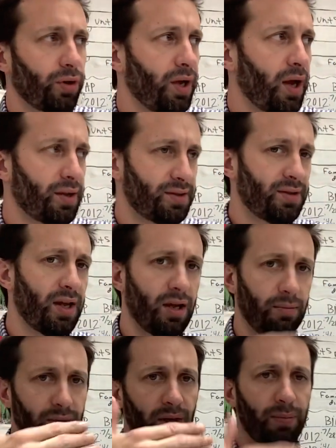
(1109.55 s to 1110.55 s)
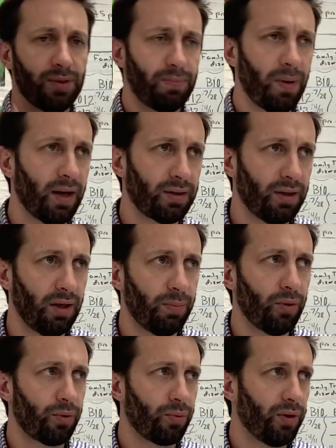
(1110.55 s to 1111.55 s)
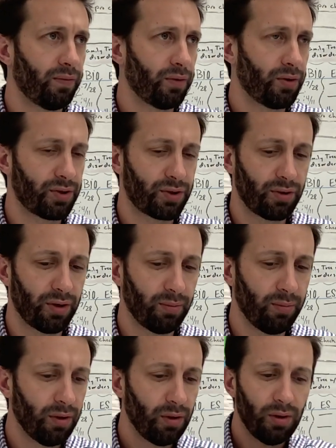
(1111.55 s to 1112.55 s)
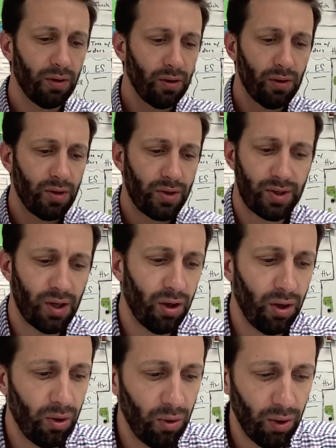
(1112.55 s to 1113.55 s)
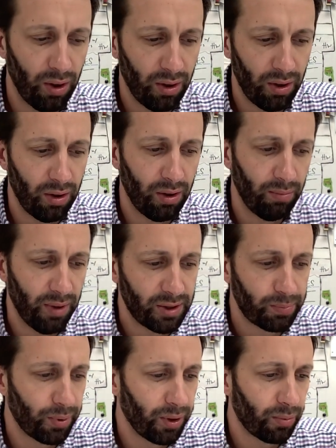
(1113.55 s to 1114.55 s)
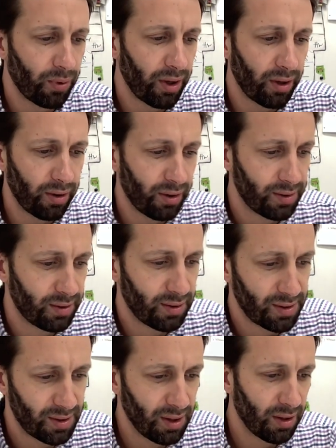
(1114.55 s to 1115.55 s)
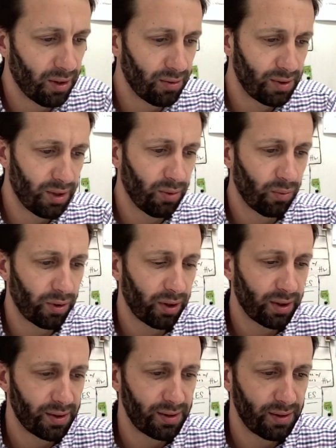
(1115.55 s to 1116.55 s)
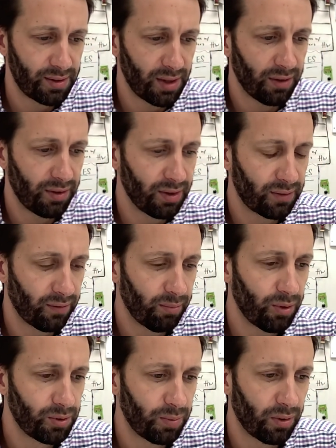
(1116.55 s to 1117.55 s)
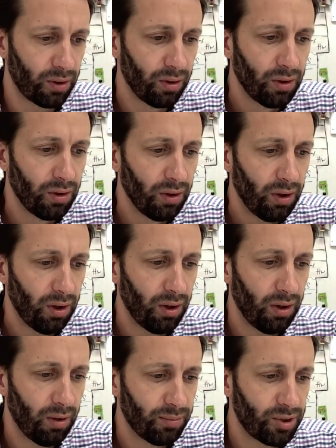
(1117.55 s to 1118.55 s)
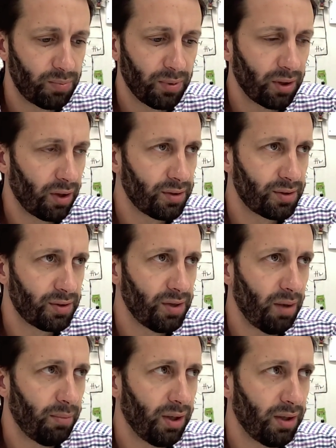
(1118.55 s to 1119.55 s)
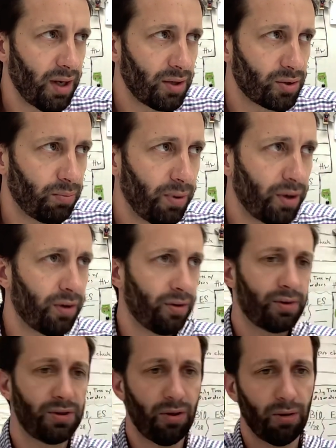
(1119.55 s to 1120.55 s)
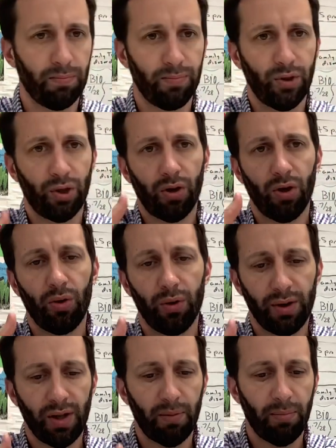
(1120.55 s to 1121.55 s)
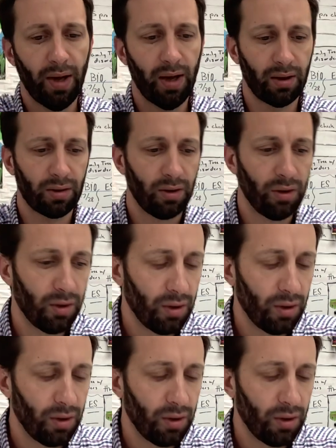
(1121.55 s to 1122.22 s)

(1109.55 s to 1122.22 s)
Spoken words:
Yeah, it's dammed up, it's backed up on a river or stream. So it's pretty rare to see those anywhere, I guess, in the Southeast for the most part, just because there's not many natural barriers that are holding that back.